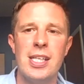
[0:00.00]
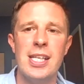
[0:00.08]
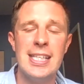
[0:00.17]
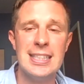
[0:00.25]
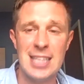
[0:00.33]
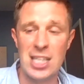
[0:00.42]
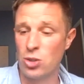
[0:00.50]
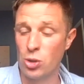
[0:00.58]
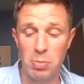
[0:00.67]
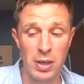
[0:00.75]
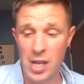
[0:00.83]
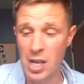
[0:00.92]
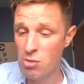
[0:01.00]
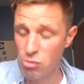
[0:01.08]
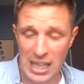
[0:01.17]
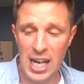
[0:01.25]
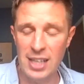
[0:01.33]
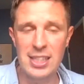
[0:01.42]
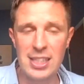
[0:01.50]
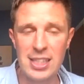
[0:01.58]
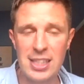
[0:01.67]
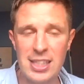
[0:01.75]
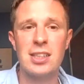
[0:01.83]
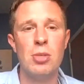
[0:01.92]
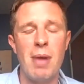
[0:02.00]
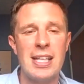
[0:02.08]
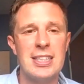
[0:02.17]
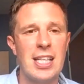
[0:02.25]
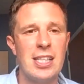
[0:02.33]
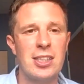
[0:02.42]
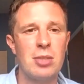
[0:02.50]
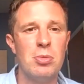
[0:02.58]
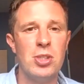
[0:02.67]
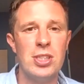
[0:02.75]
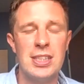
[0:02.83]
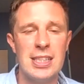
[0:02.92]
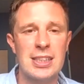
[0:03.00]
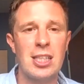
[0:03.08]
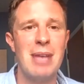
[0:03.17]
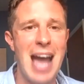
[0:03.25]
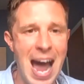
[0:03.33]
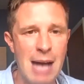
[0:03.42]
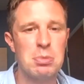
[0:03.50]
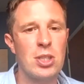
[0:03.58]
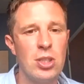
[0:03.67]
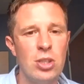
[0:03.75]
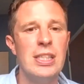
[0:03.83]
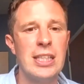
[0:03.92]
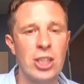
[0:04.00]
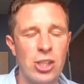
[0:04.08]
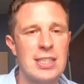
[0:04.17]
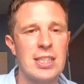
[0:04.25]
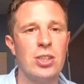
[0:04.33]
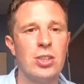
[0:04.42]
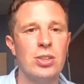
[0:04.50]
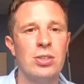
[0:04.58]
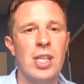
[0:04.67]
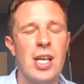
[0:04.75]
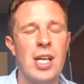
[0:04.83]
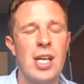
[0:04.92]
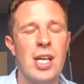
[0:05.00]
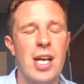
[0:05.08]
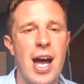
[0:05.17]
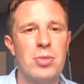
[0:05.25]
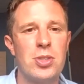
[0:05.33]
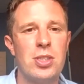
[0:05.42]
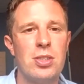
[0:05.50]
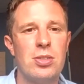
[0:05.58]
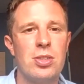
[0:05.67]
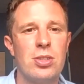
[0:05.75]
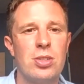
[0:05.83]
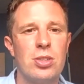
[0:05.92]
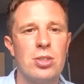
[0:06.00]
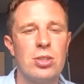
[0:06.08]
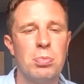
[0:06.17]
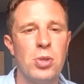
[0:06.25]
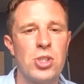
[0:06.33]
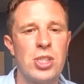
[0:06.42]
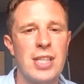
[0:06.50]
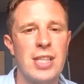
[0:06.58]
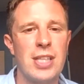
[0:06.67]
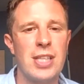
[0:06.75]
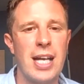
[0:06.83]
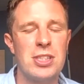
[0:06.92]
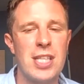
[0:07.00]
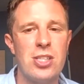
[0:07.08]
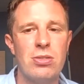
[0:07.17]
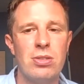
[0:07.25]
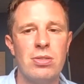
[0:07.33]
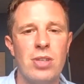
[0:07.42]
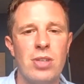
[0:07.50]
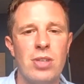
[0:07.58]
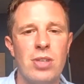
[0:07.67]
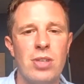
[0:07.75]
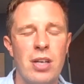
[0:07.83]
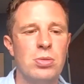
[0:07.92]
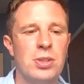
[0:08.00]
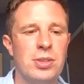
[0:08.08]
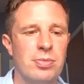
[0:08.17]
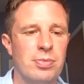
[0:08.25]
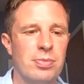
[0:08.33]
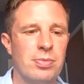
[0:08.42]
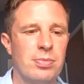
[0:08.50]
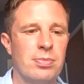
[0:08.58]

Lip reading: in international. But really, I think the humanitarian community is going to be absolutely critical to pushing that conversation forward.